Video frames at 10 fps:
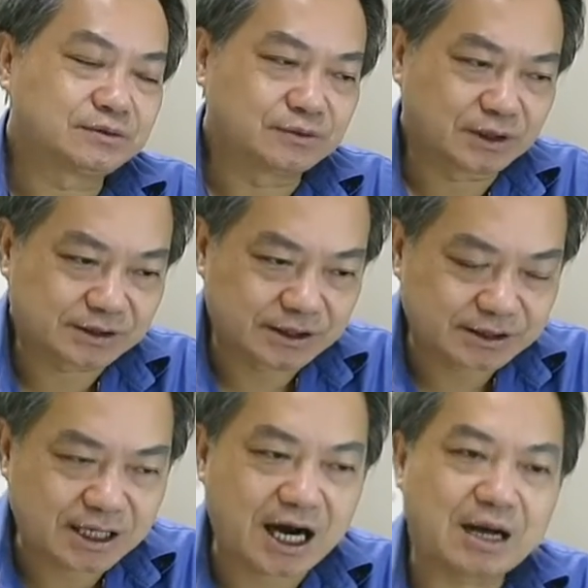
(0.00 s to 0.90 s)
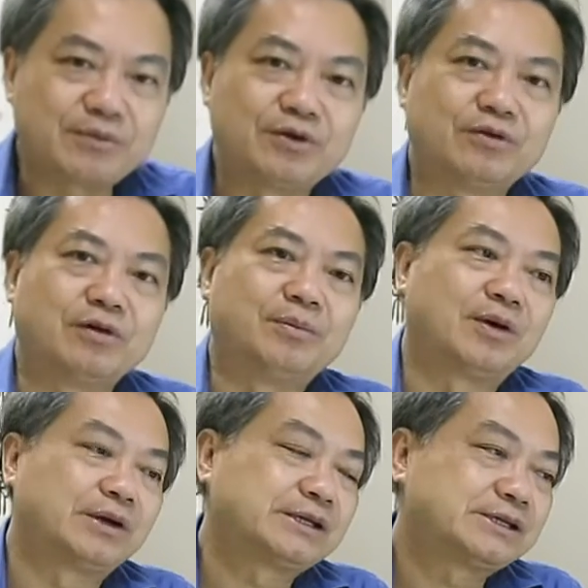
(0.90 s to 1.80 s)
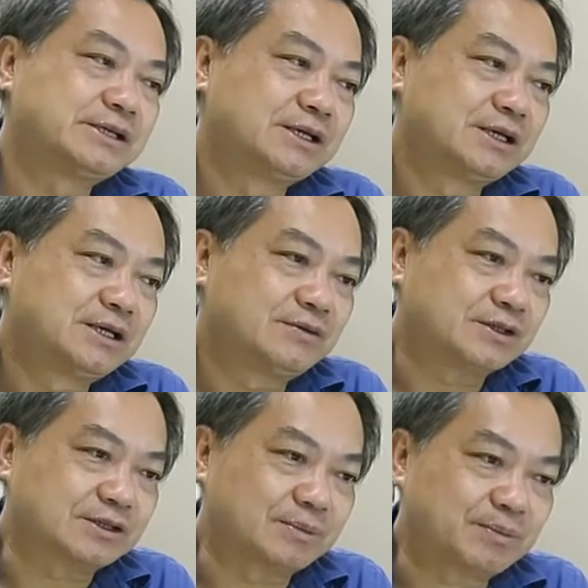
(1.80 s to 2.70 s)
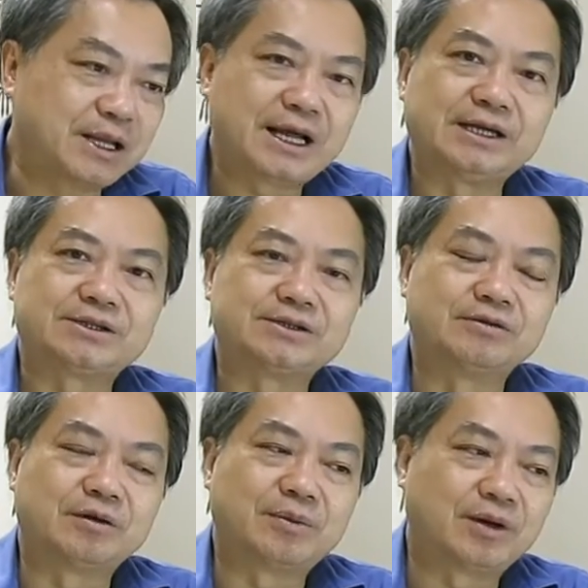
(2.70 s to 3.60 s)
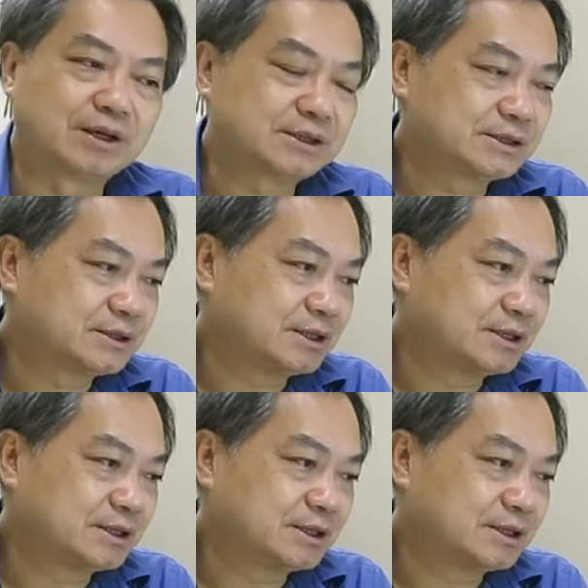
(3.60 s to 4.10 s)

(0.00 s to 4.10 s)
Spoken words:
was the time you were born, was the place you were born,